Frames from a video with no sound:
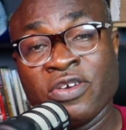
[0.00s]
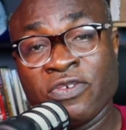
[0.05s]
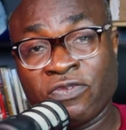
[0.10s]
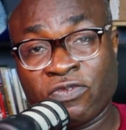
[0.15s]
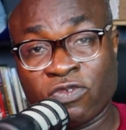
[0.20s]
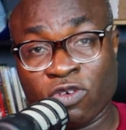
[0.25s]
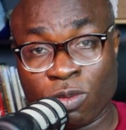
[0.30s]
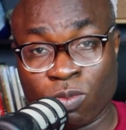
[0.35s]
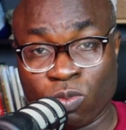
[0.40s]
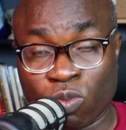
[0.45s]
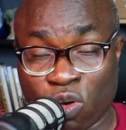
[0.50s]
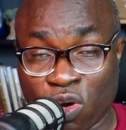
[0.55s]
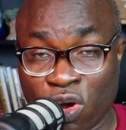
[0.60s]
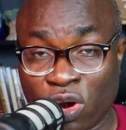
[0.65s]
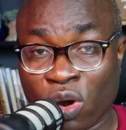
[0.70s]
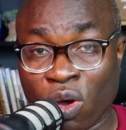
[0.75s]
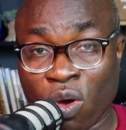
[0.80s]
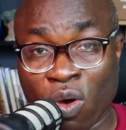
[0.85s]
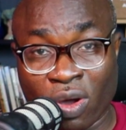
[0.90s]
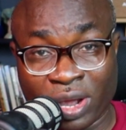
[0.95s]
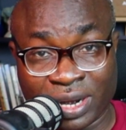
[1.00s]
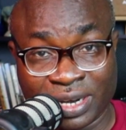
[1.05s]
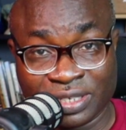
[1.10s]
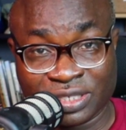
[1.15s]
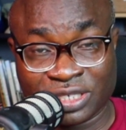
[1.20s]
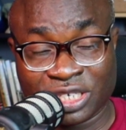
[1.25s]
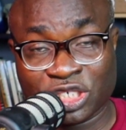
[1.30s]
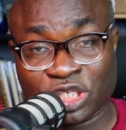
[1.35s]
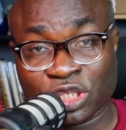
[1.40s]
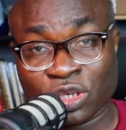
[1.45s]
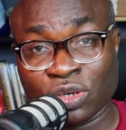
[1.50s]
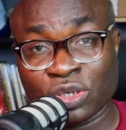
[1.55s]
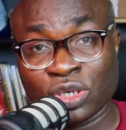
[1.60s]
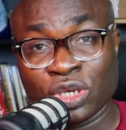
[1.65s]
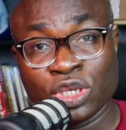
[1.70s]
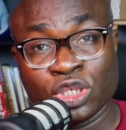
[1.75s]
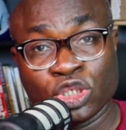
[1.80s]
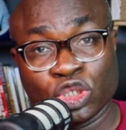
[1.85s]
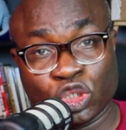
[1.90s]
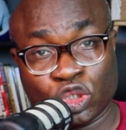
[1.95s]
from one organization
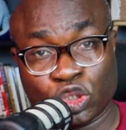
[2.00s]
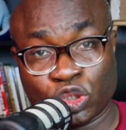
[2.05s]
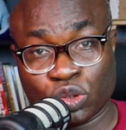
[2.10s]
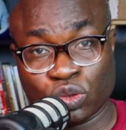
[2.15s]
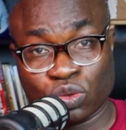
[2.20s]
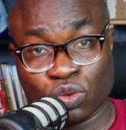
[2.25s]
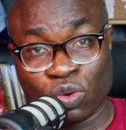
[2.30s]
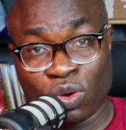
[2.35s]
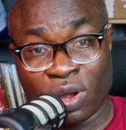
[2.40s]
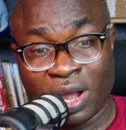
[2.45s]
to